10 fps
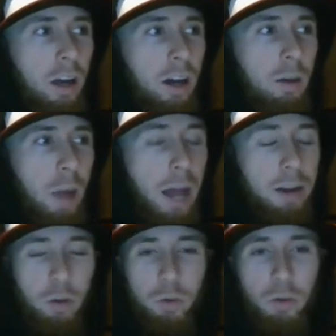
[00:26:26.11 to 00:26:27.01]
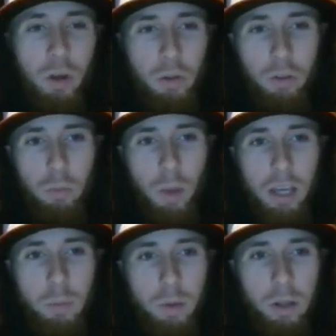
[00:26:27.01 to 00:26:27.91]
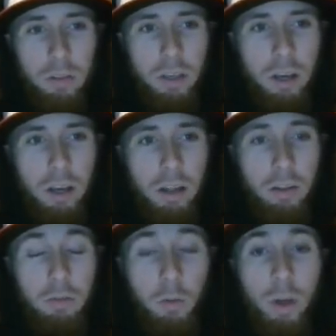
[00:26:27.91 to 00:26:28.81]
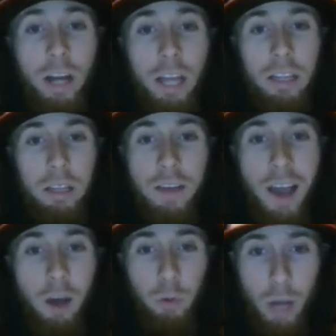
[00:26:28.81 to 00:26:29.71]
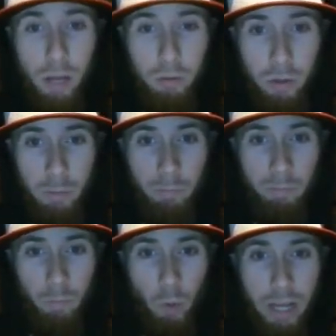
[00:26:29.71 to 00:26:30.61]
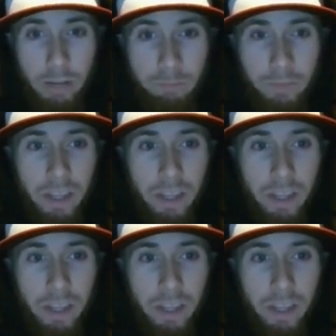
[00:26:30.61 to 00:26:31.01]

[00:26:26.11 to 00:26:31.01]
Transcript: I know you know this, Mike, but the 49 leaf Hal Newhouser, right? Yeah.